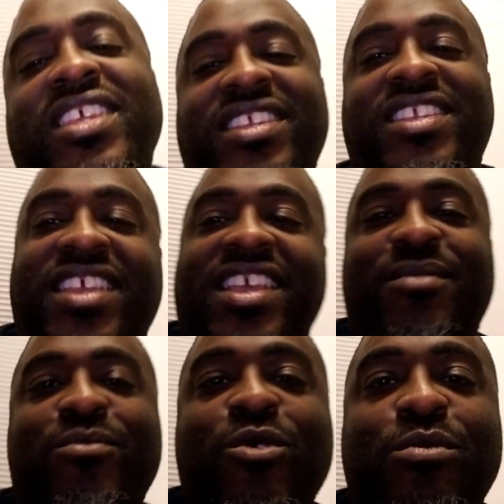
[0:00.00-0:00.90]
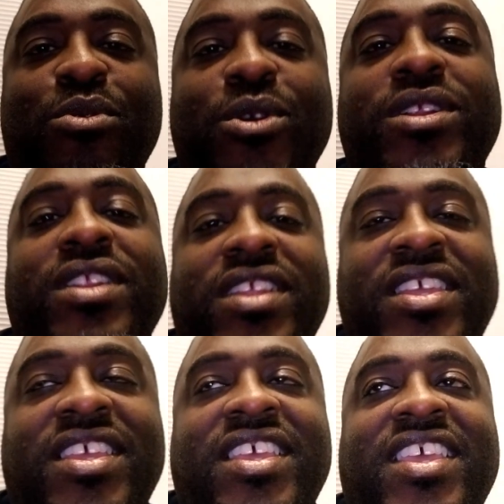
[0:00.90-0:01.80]
is more important,
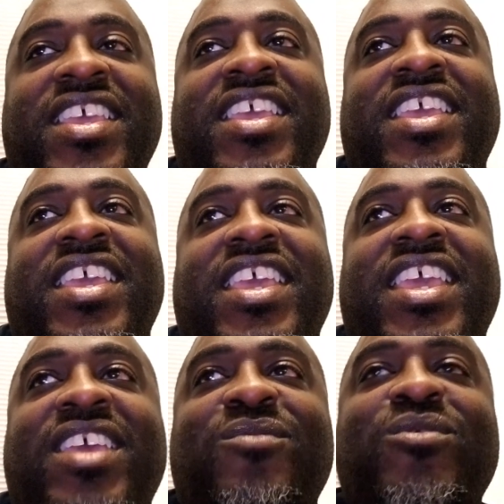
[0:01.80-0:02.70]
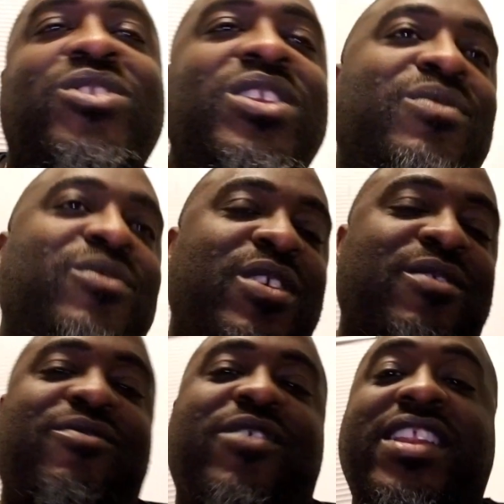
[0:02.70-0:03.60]
and we'll see if we
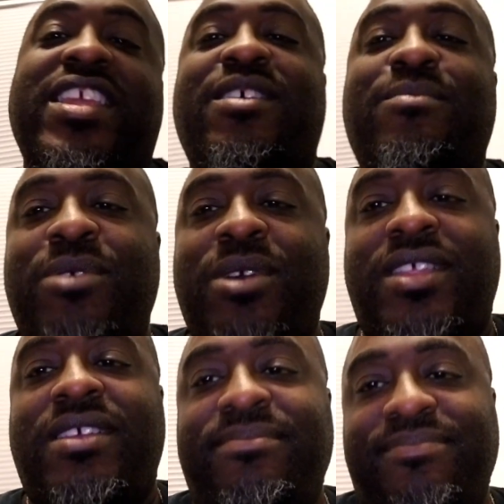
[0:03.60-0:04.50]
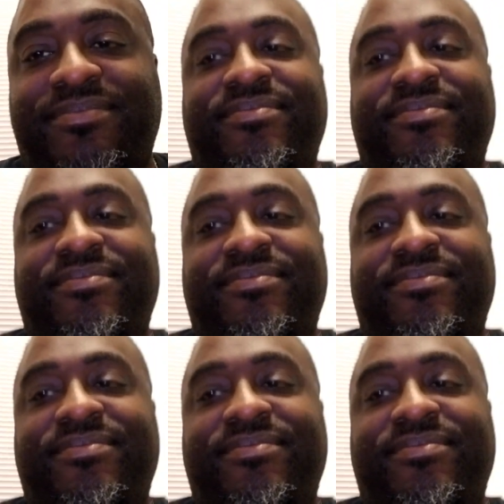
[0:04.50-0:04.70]
ever find out. But